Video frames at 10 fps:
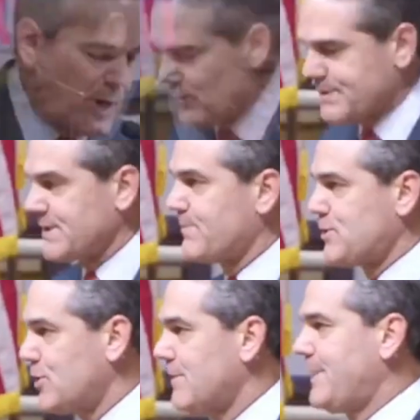to be
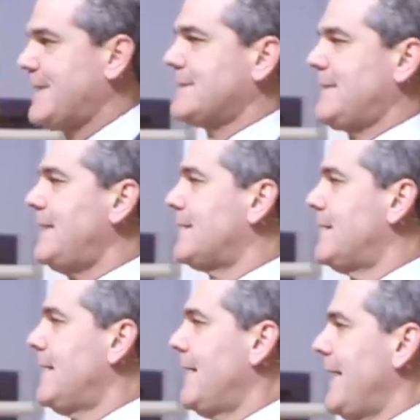roses, but you can be
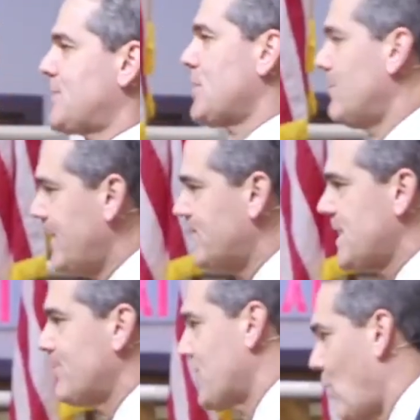content. It's going
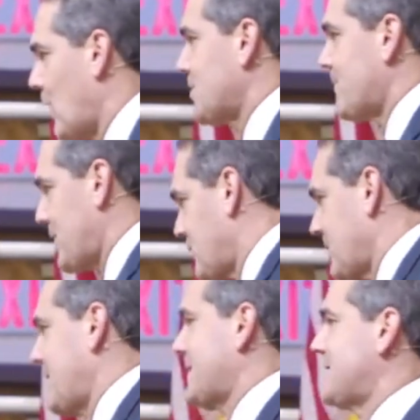to be some thorns,
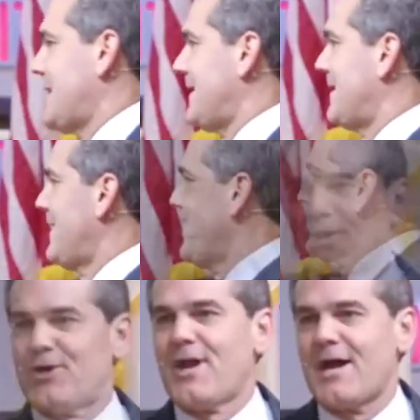but you can be content.
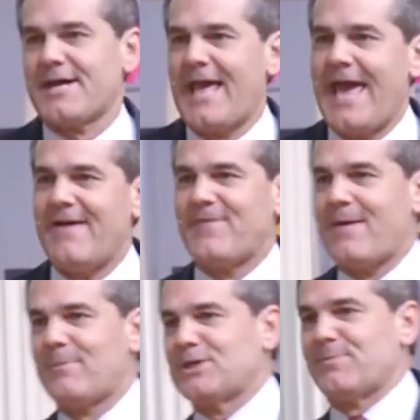You're not going to
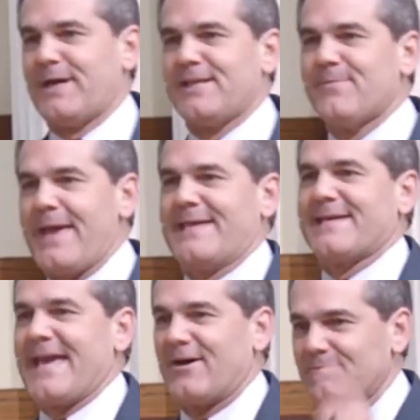have that much money in the
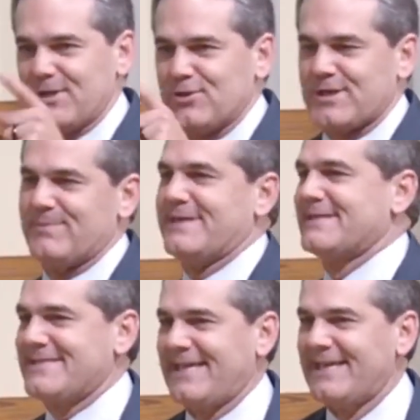bank account, but you can
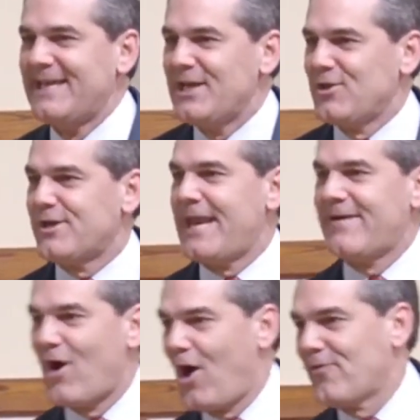be content. You
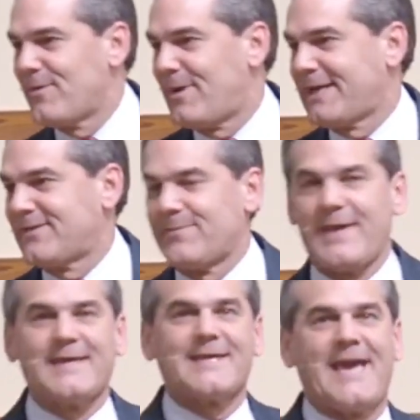can have all the money in the